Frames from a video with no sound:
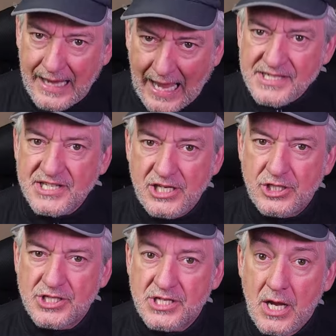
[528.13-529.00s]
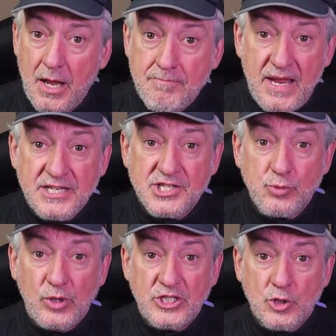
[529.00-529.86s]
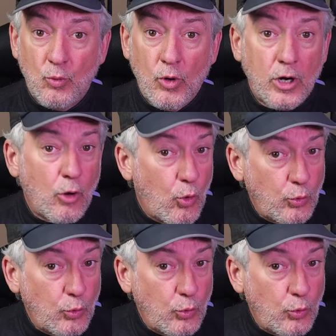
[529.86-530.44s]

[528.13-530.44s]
gas stations made a switch where